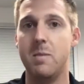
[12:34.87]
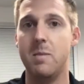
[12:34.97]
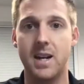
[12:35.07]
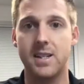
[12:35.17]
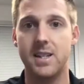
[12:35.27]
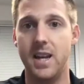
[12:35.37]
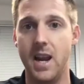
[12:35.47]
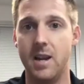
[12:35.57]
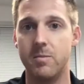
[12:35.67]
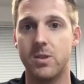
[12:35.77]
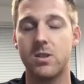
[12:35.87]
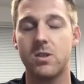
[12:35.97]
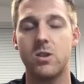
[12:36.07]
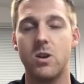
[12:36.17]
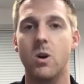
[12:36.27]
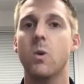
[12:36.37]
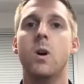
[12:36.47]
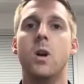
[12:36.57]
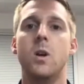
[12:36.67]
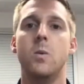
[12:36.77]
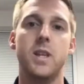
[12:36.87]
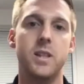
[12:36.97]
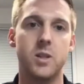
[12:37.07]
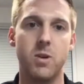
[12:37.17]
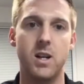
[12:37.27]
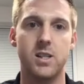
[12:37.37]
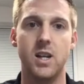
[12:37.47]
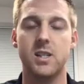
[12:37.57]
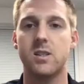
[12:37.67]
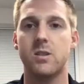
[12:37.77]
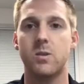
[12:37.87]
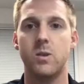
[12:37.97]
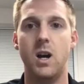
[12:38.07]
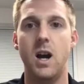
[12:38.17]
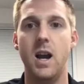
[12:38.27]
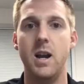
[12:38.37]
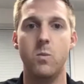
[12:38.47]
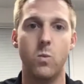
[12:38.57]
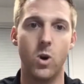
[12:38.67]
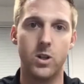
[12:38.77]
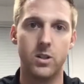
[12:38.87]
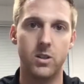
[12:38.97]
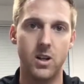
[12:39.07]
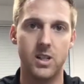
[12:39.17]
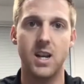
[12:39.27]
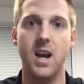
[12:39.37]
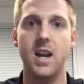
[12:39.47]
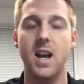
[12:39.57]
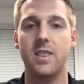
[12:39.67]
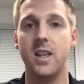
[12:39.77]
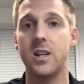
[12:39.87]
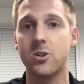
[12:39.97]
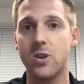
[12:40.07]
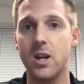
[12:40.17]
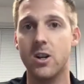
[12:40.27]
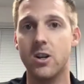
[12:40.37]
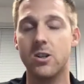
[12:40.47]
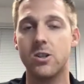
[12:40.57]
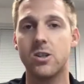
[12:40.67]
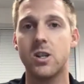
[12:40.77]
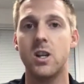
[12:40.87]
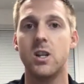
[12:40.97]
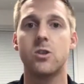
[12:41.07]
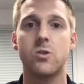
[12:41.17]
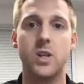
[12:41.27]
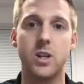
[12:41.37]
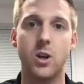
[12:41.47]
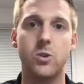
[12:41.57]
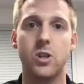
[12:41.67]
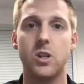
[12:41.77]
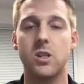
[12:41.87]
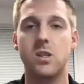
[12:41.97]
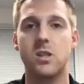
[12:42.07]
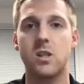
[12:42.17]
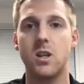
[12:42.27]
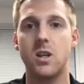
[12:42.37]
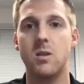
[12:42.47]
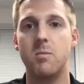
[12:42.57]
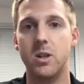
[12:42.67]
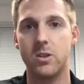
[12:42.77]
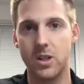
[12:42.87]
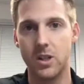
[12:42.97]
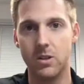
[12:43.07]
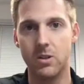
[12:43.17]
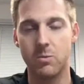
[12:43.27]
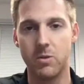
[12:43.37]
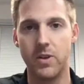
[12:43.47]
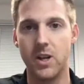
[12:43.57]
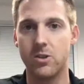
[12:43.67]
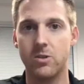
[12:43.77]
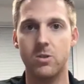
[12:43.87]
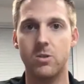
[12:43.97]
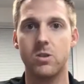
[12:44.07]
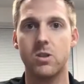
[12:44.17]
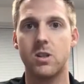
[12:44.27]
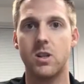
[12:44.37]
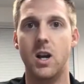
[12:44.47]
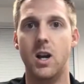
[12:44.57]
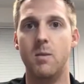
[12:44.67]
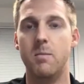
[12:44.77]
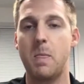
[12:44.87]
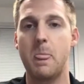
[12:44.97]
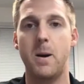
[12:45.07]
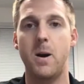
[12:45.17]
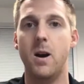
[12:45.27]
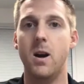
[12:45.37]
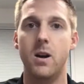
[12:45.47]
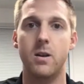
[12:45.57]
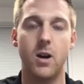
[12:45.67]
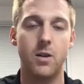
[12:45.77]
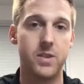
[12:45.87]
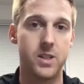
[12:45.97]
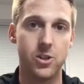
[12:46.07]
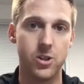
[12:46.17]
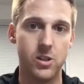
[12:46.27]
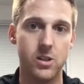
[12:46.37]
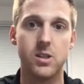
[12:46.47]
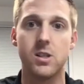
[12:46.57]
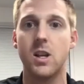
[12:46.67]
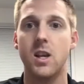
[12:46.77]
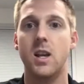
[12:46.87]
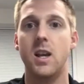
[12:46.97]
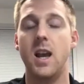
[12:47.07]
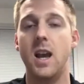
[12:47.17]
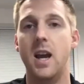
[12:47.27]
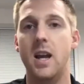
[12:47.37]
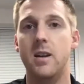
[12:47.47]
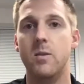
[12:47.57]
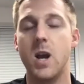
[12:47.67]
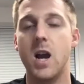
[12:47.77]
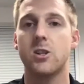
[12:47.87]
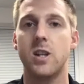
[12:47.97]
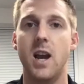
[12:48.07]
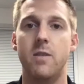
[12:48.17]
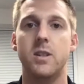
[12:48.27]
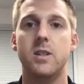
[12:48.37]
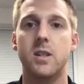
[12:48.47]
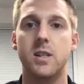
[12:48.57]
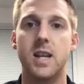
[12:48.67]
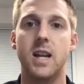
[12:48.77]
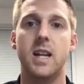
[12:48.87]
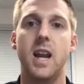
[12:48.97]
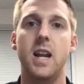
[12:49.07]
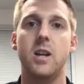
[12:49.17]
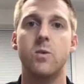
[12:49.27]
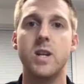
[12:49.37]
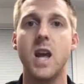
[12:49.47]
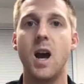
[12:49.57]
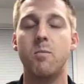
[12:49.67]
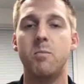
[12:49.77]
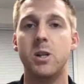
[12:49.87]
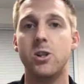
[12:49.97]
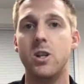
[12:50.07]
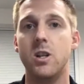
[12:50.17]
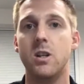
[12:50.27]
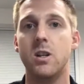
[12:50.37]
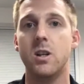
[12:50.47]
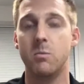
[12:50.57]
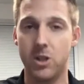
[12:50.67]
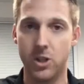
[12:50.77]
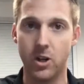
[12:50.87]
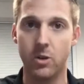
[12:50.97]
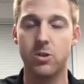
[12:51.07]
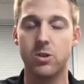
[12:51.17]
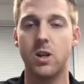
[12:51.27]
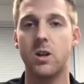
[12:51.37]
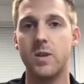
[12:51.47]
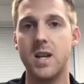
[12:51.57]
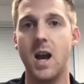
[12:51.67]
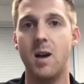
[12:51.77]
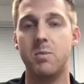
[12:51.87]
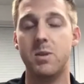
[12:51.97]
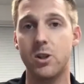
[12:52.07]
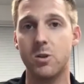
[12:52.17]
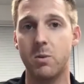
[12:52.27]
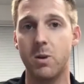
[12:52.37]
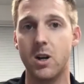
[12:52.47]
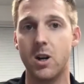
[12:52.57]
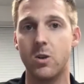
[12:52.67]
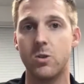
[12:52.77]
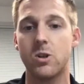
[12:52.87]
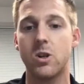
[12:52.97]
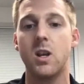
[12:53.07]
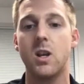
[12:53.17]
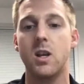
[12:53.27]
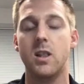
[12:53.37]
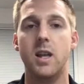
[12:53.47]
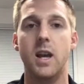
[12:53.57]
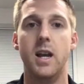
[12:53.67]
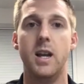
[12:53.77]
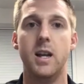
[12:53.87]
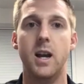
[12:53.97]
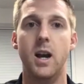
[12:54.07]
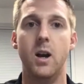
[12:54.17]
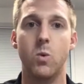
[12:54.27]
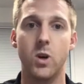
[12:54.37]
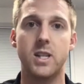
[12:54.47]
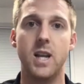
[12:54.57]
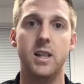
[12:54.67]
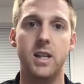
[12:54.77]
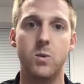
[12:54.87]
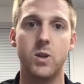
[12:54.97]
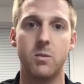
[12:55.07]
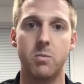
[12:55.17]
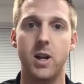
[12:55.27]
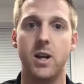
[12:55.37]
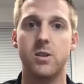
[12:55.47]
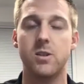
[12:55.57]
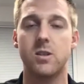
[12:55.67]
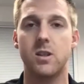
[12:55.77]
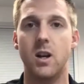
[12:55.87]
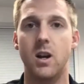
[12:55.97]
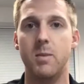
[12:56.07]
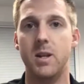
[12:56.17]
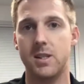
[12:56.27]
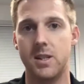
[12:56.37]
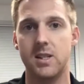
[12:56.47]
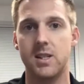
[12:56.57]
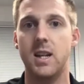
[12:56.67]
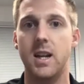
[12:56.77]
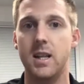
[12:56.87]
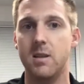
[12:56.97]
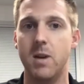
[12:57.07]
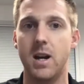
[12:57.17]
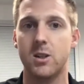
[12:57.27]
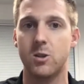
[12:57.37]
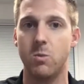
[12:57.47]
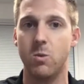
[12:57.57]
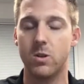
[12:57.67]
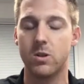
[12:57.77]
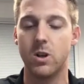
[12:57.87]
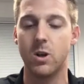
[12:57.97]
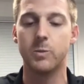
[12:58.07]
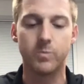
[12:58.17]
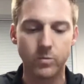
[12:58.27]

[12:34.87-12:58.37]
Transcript: back to games. So within this process, I worked alongside athletic trainers, strength coaches, mental skills professionals, um, our, our physicians, and we actually have a, a, dedicated rehab pitching pitching coach and a rehab position player coach that uh, work daily with the players um, and assist in getting them back to sport. So